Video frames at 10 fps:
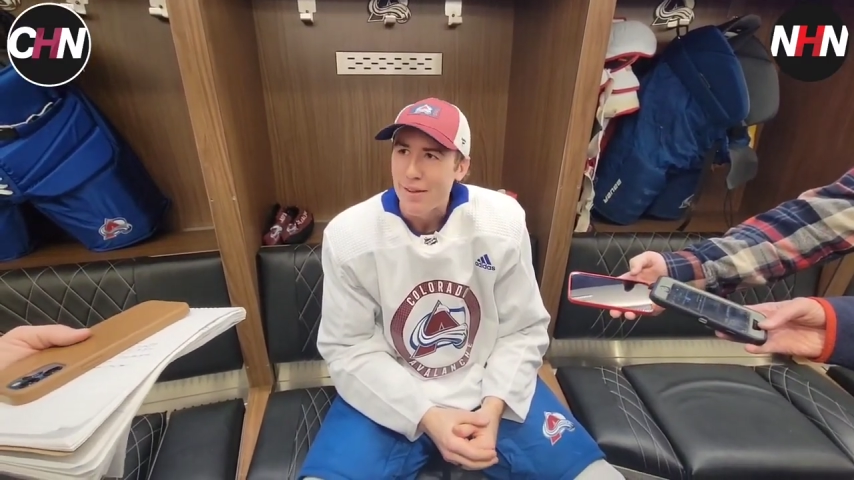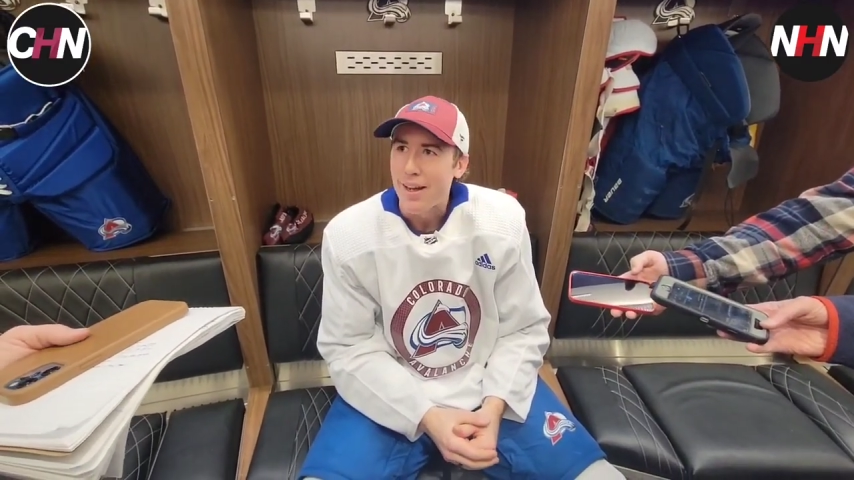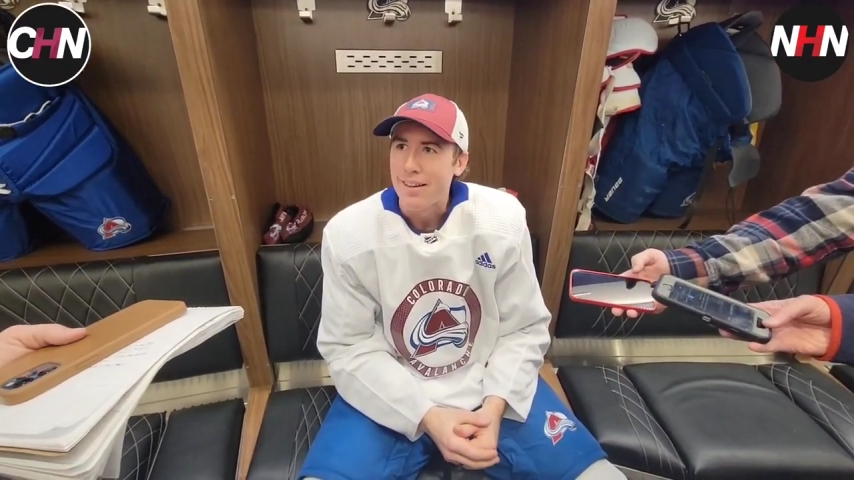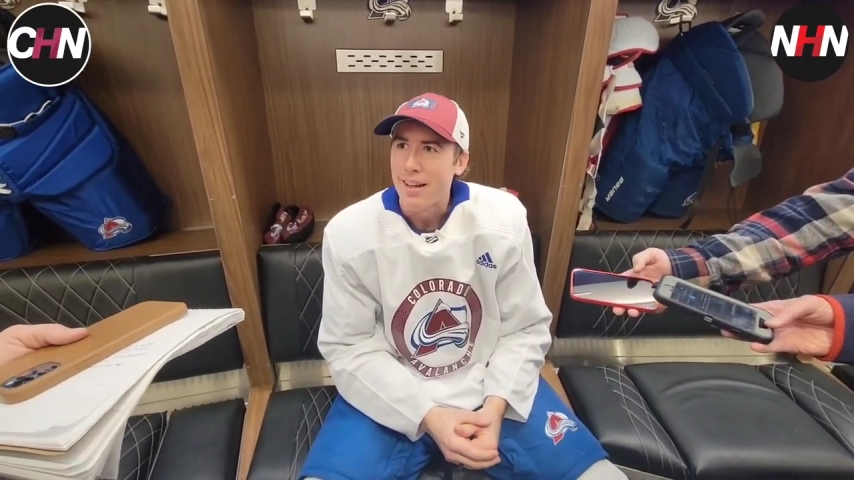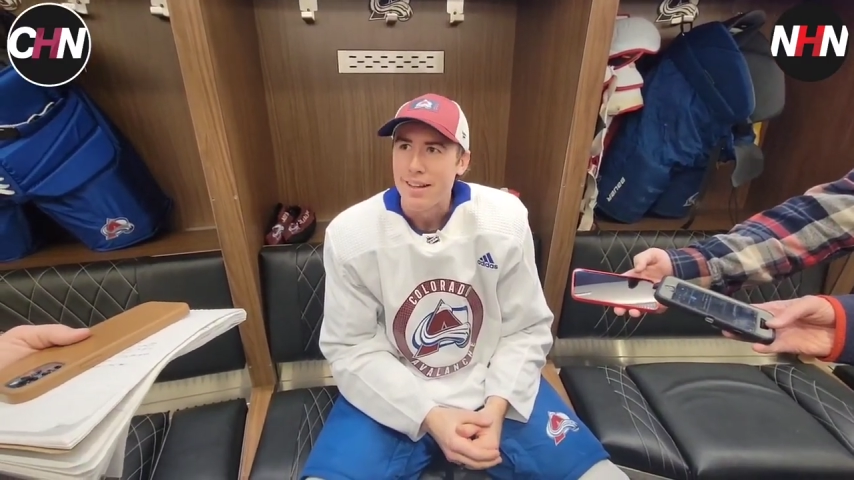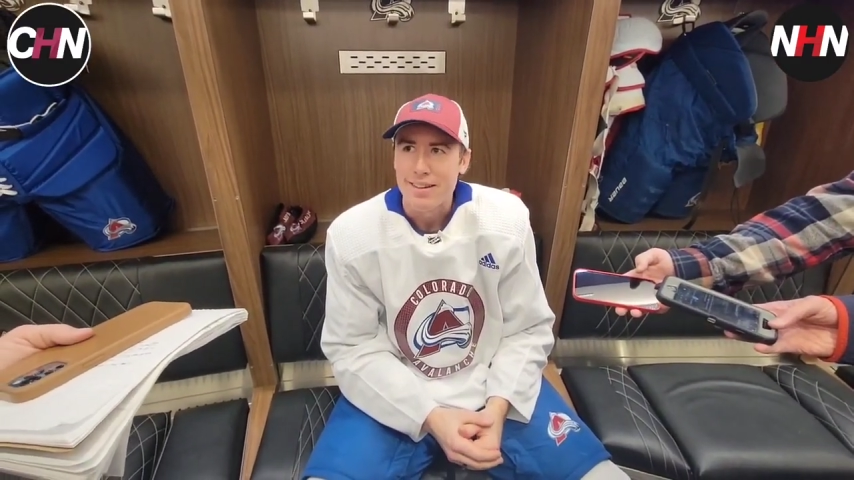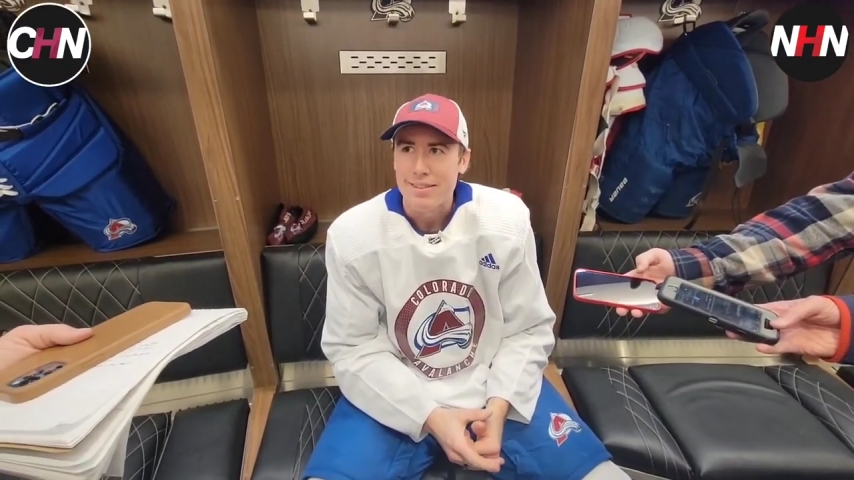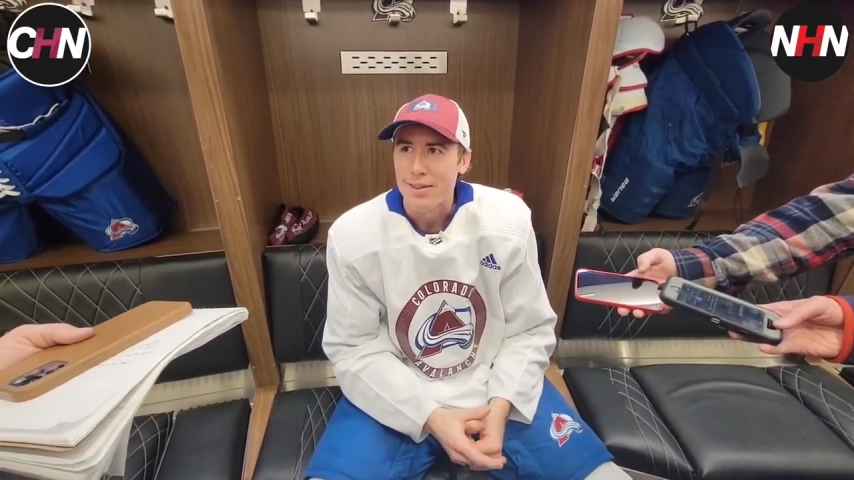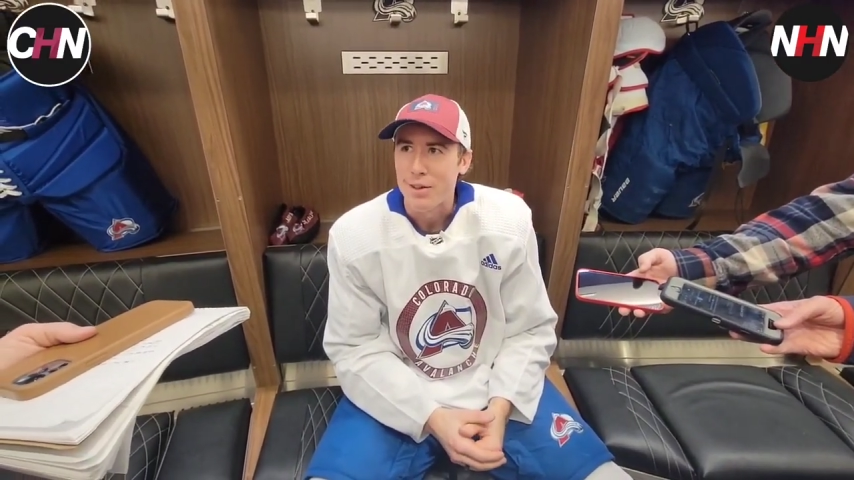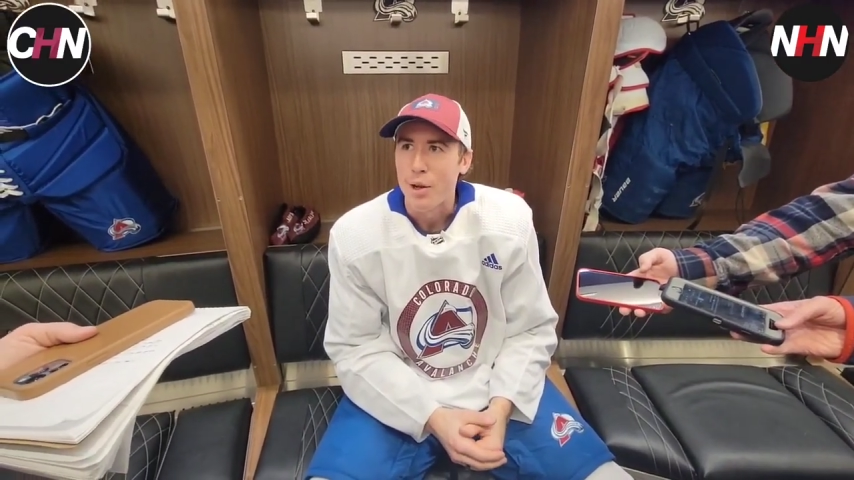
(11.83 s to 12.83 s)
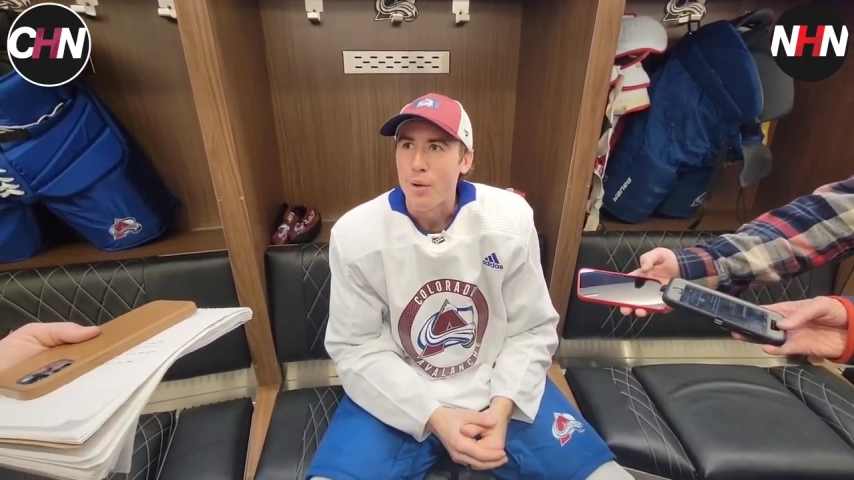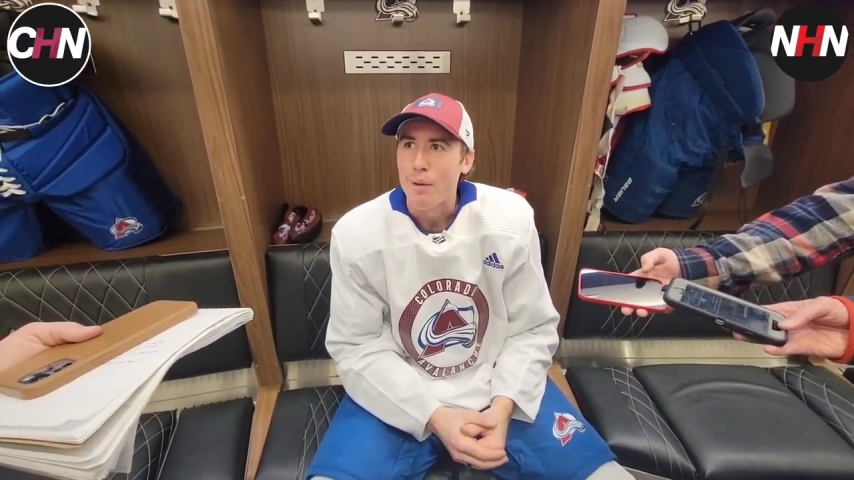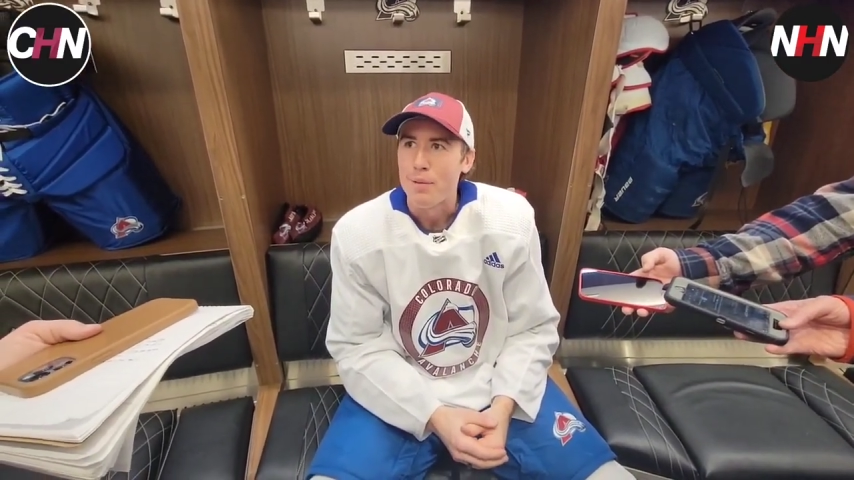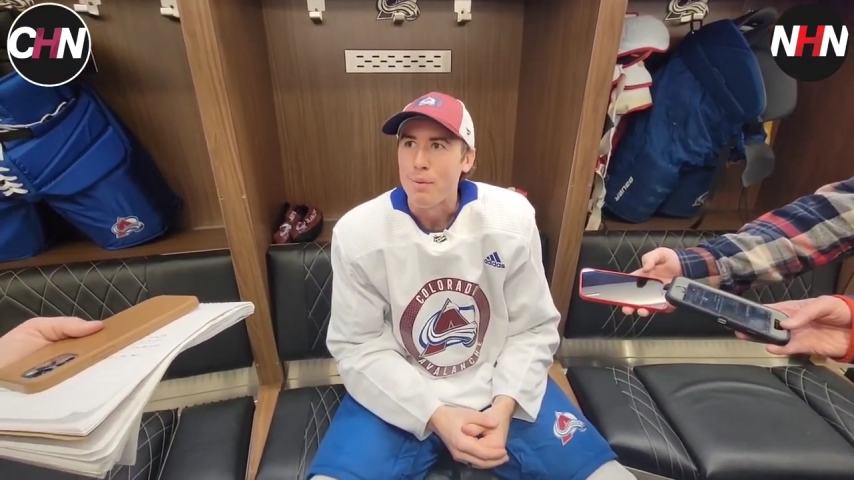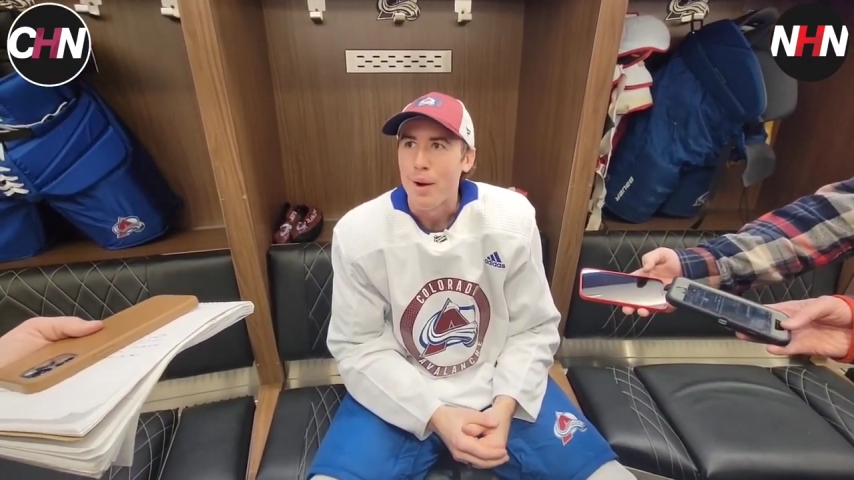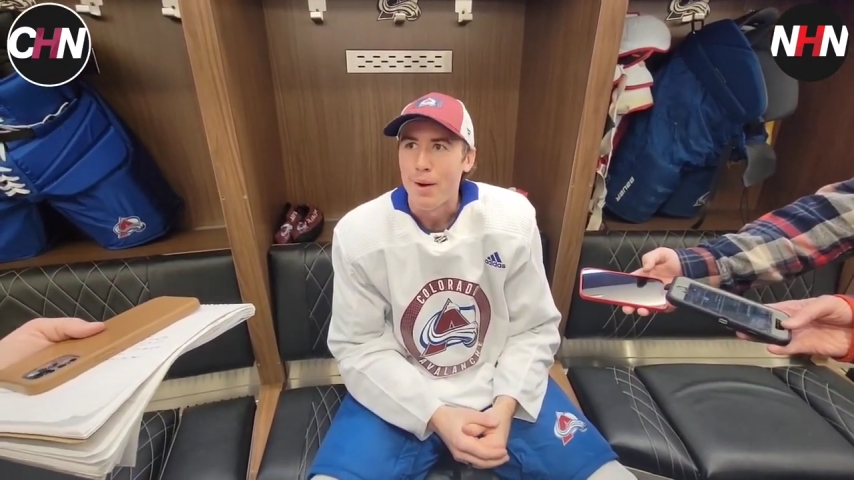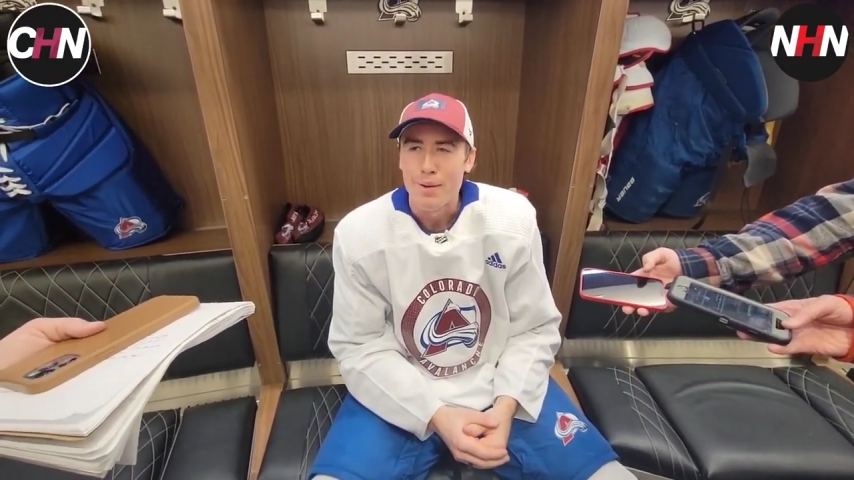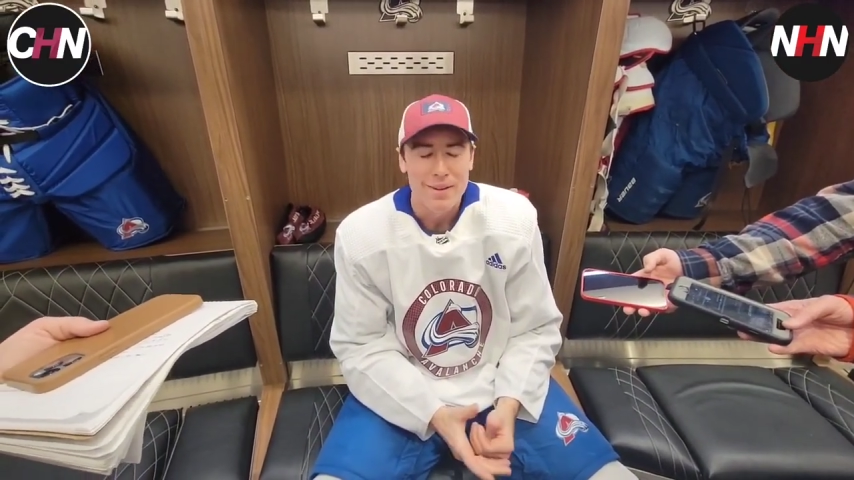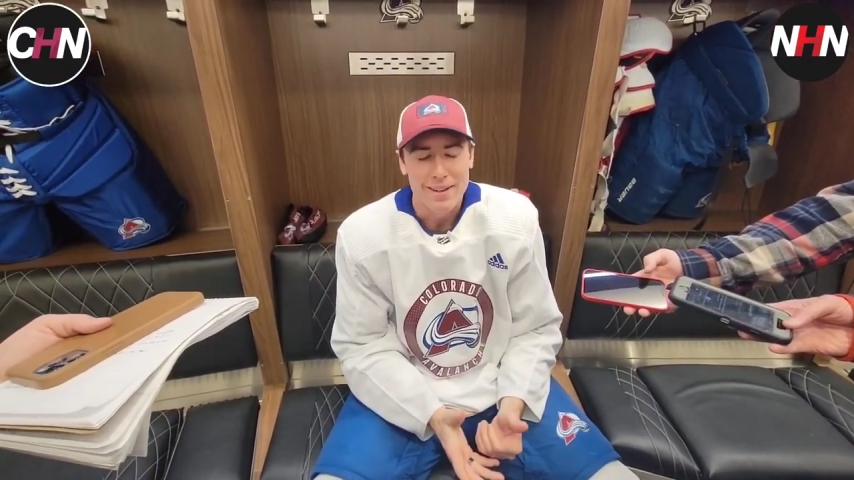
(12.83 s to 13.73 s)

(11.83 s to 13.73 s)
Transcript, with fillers: of fact, hey, you're going up tomorrow,